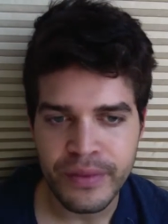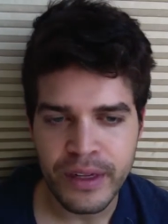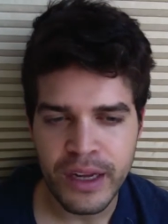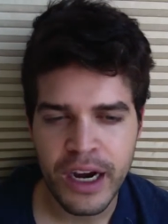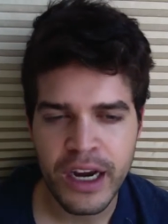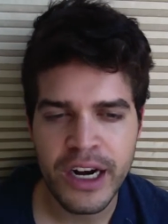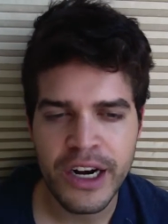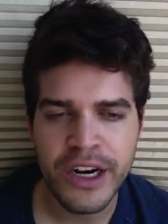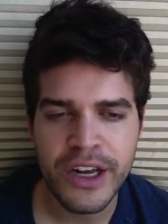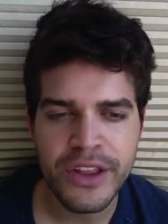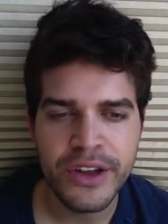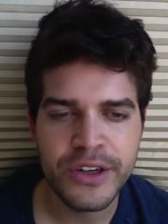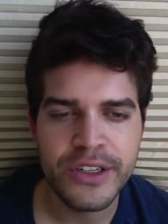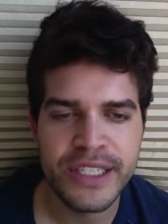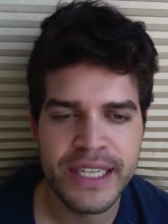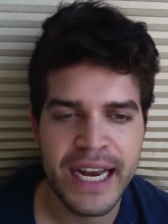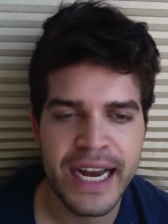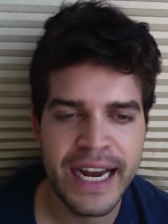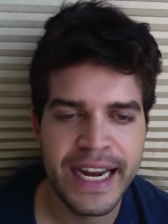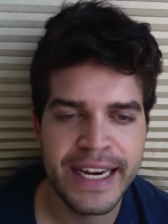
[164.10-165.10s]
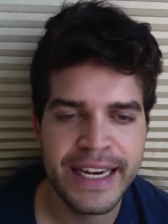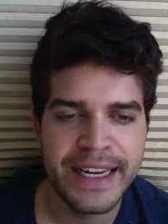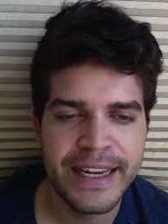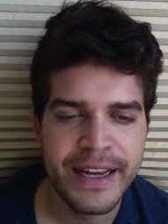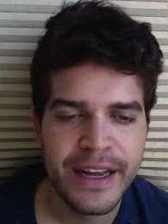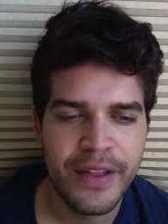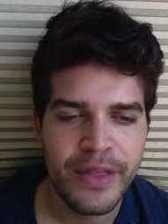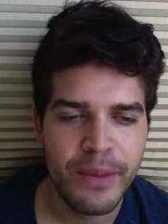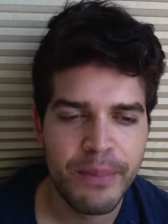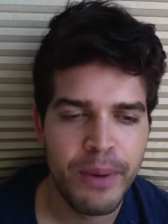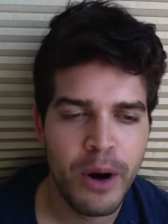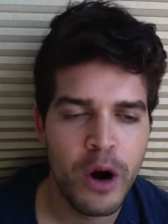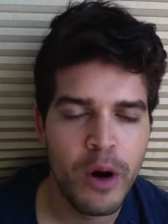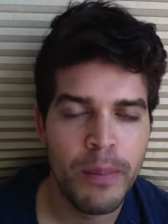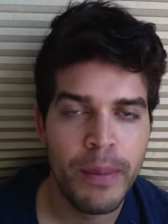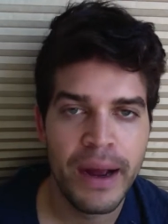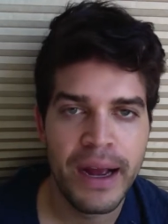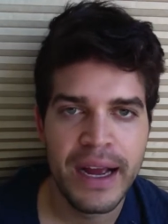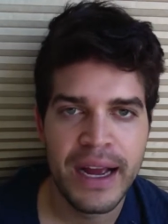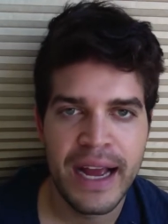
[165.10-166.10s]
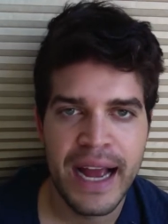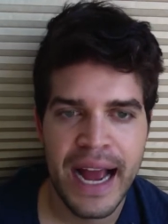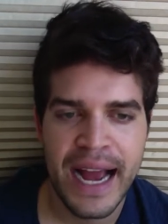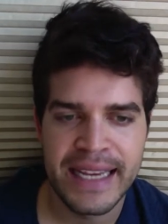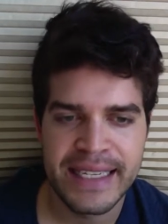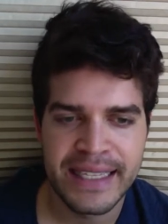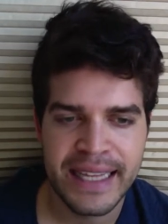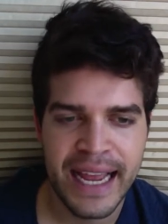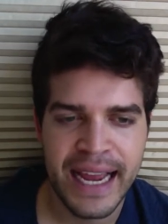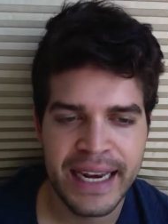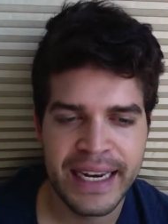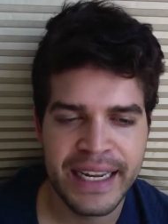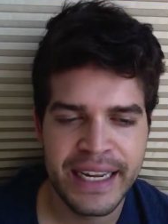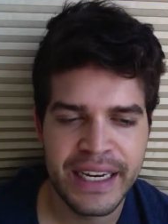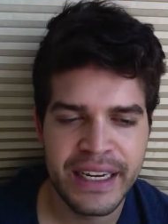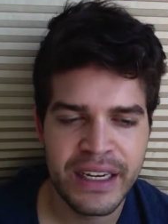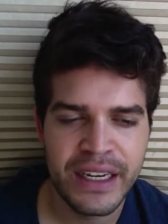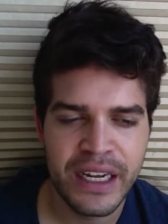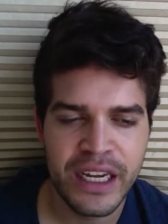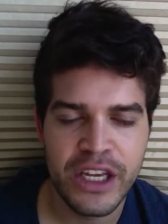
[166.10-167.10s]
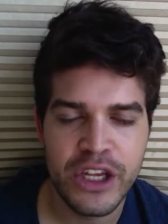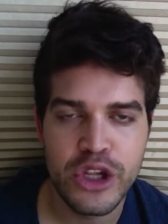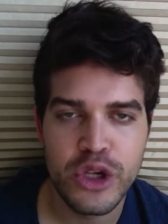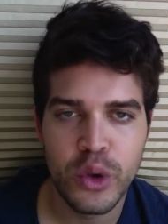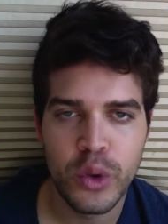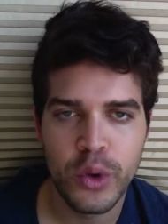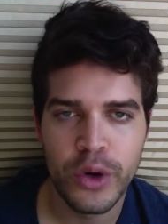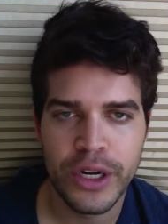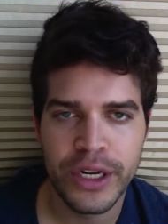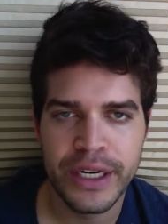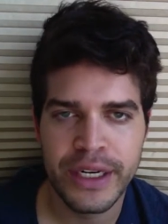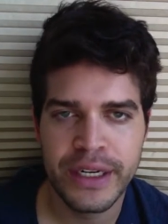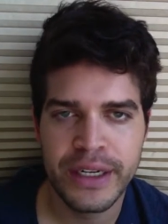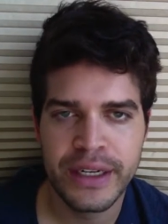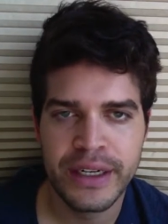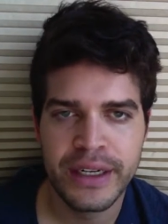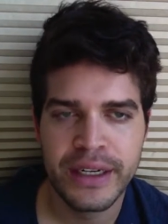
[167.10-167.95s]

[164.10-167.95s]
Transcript: On another side, the Pope has landed in Jordan